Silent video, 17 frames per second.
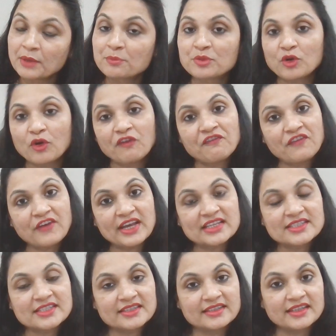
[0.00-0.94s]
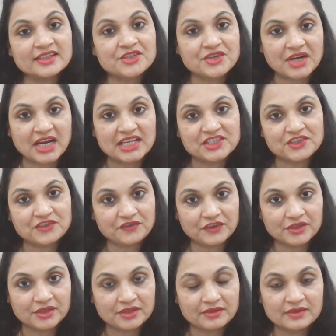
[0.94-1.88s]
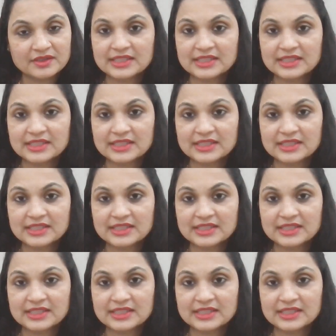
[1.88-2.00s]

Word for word: professed the transfer,